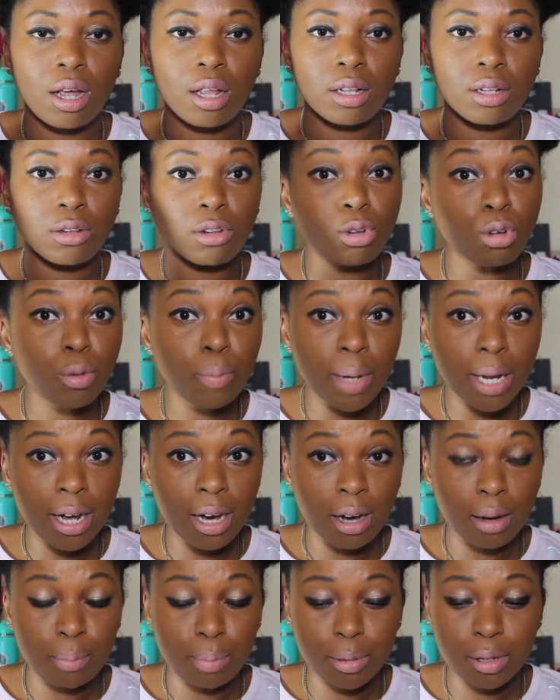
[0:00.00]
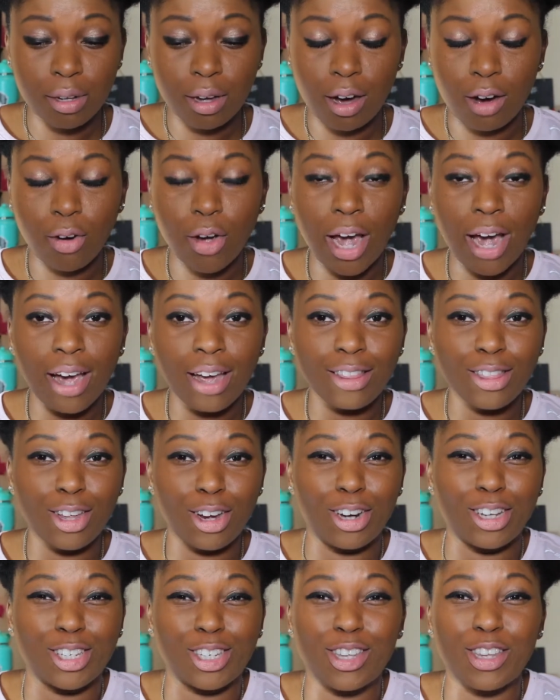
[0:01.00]
lube it up. Okay,
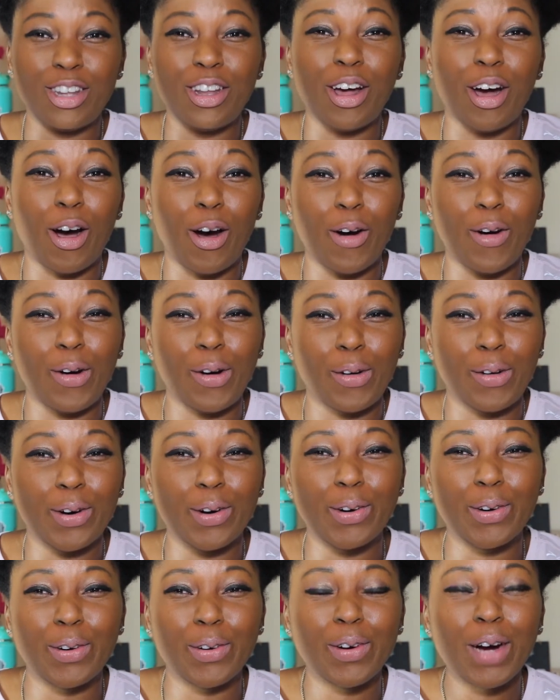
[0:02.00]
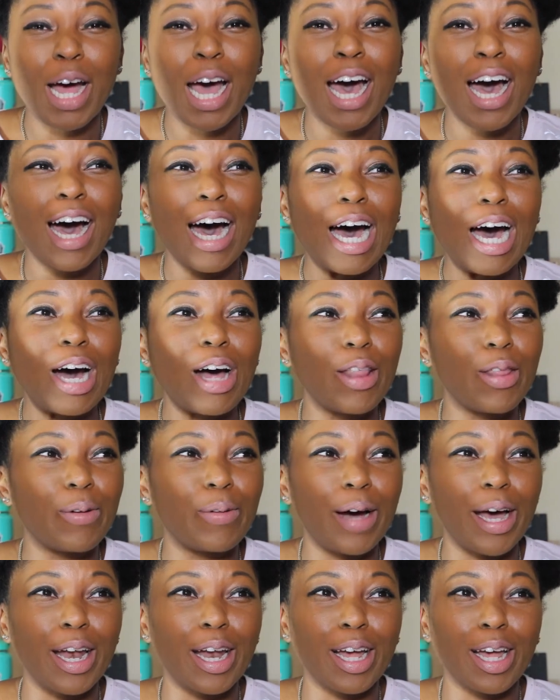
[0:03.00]
there's no other
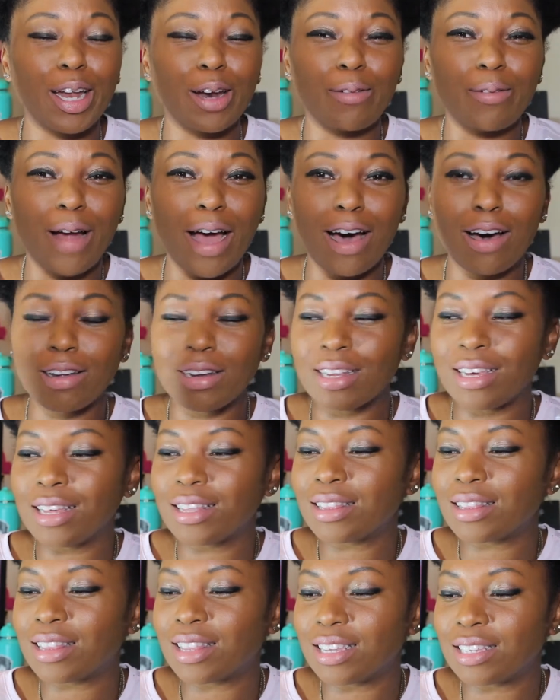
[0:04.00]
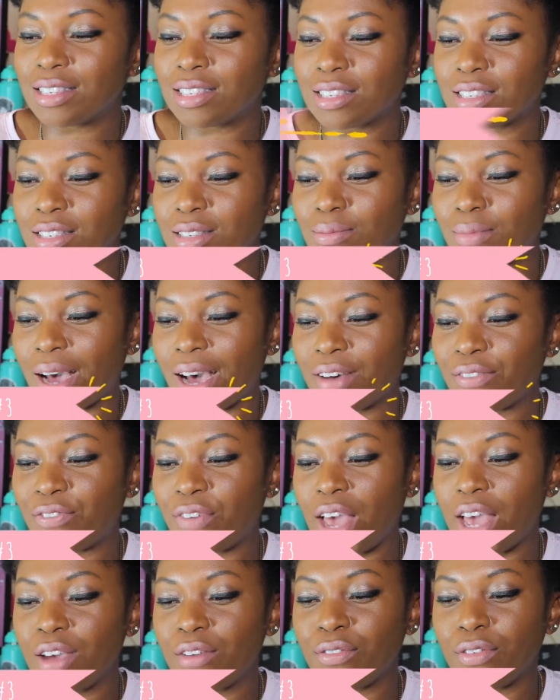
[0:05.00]
way to get around it. This is my
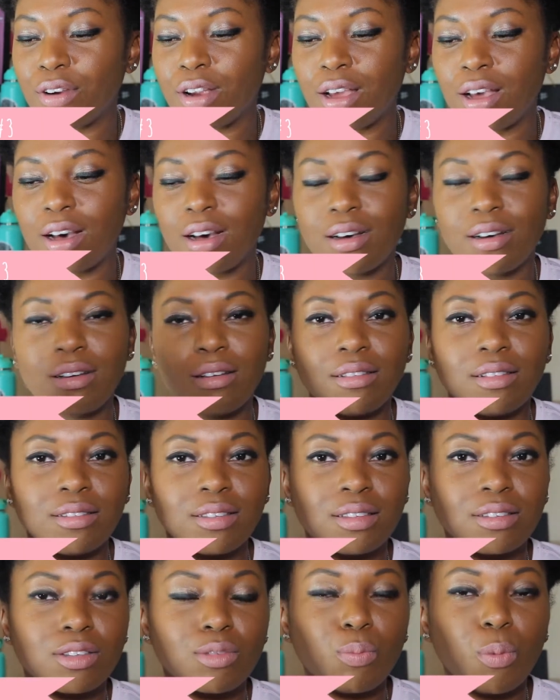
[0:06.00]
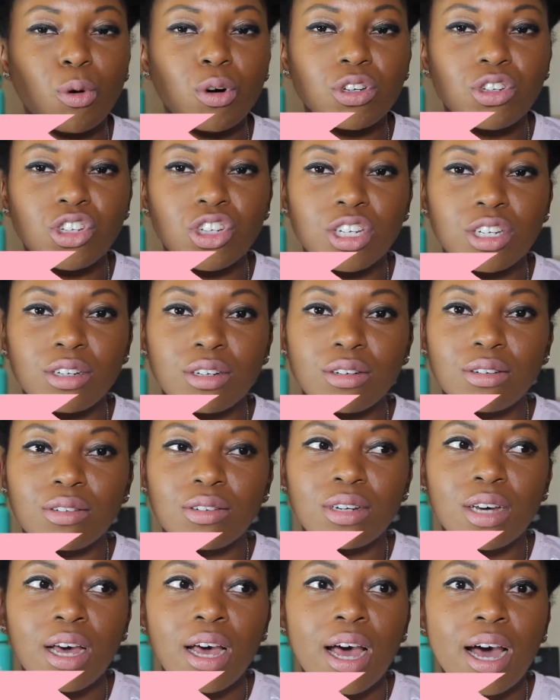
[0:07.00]
favorite. This is Sport
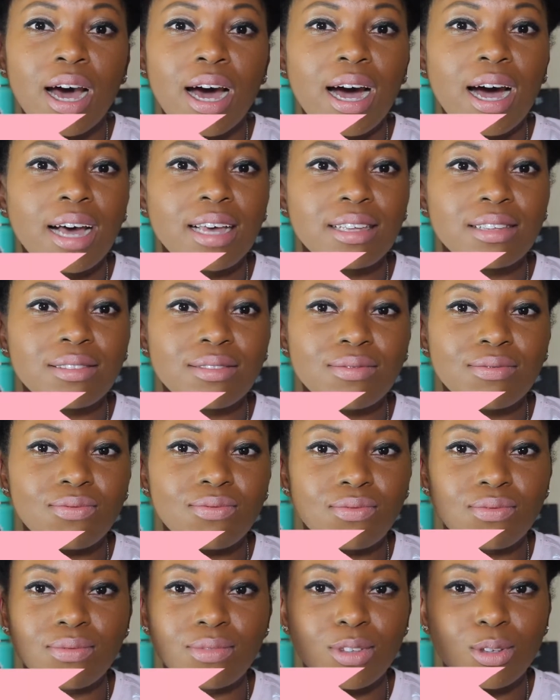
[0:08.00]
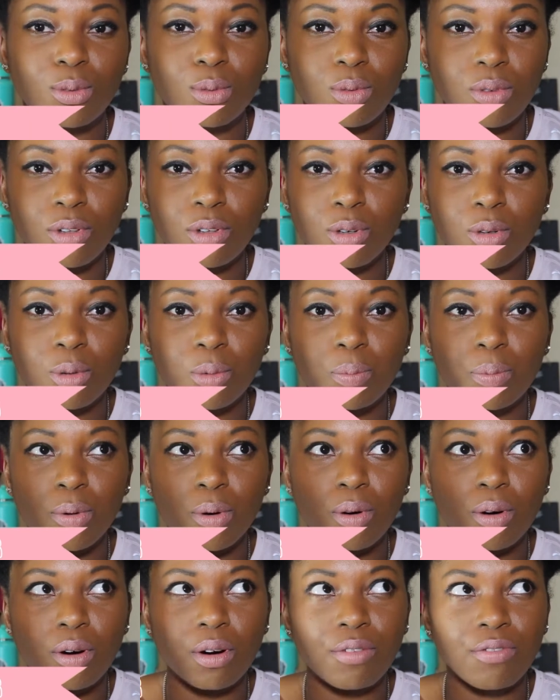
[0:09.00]
Shield. I do lube,
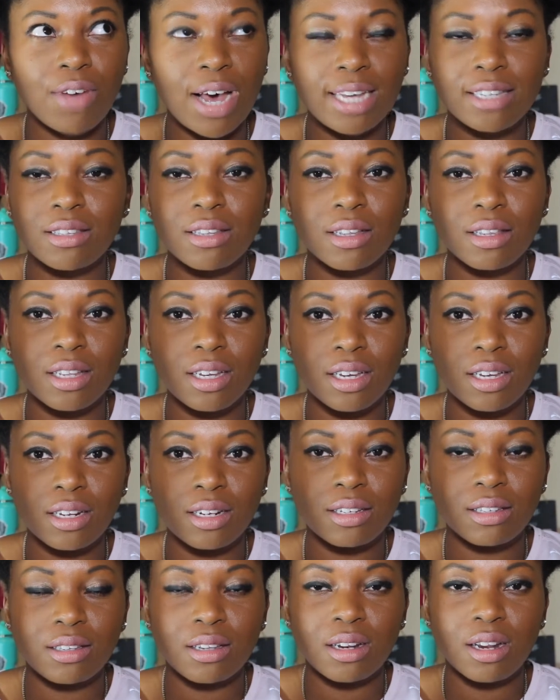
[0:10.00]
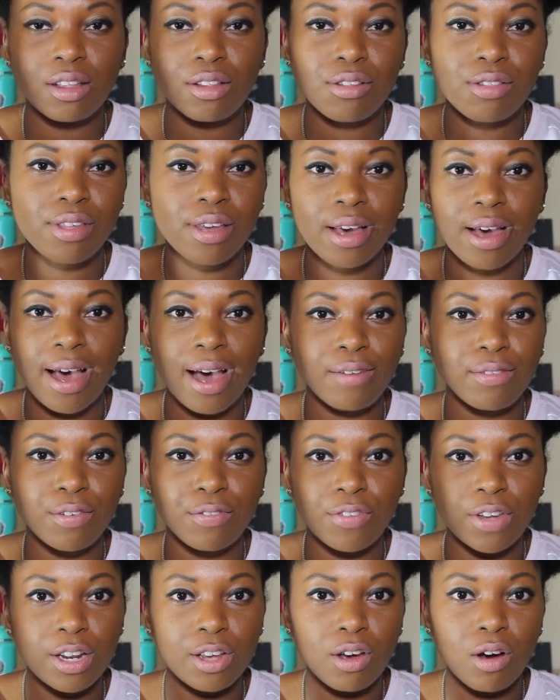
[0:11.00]
or Vaseline is another thing. I have a
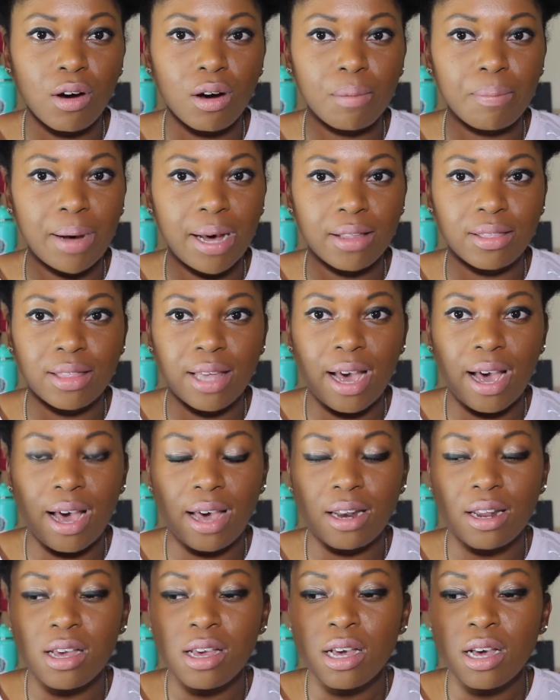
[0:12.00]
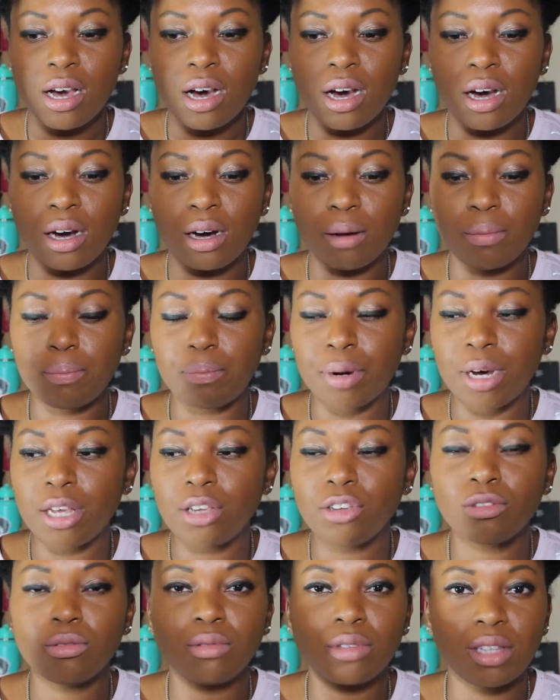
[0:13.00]
video about that.
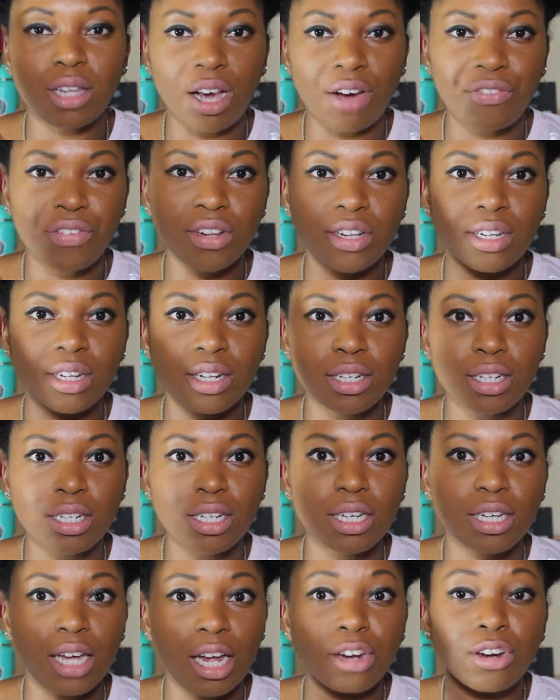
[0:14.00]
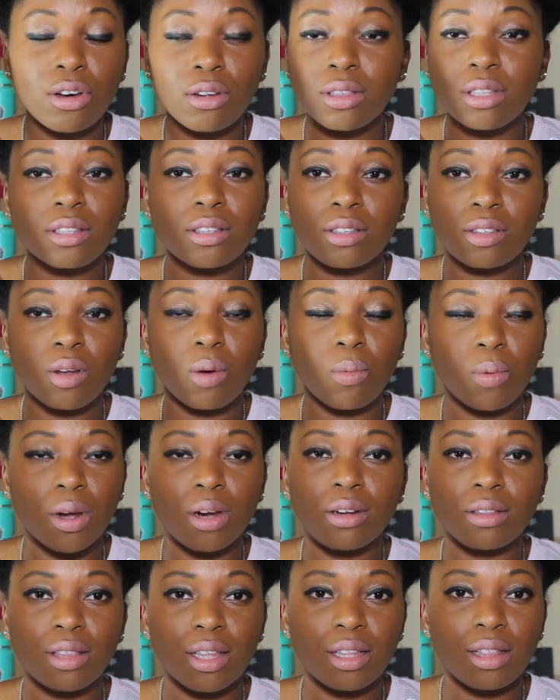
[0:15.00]
But you definitely need, I know this is a
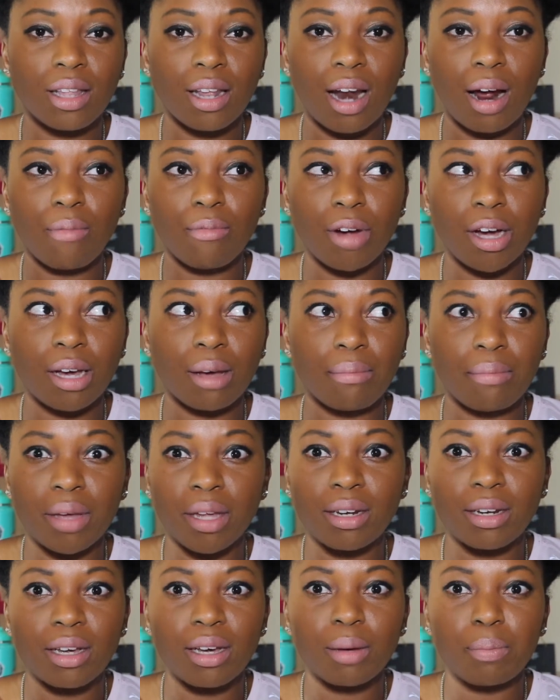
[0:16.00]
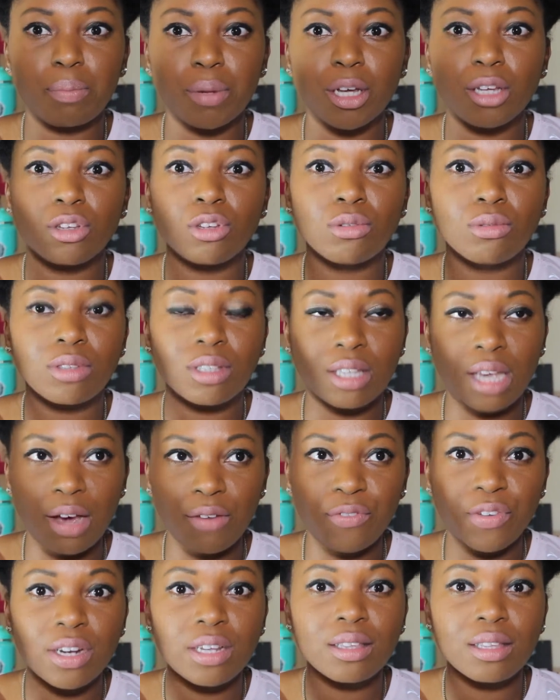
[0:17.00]
weird thing that I'm recommending, but you
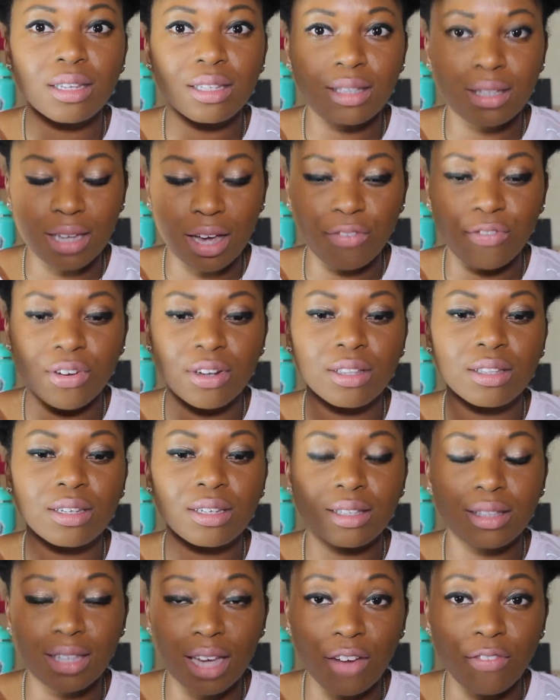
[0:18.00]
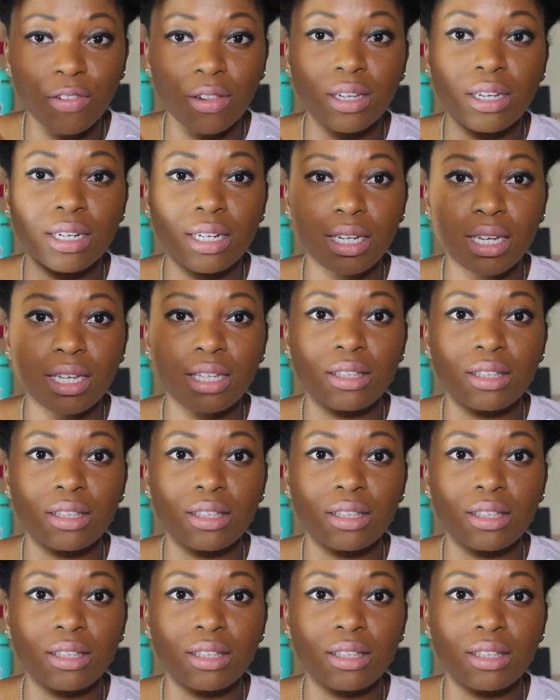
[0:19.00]
definitely need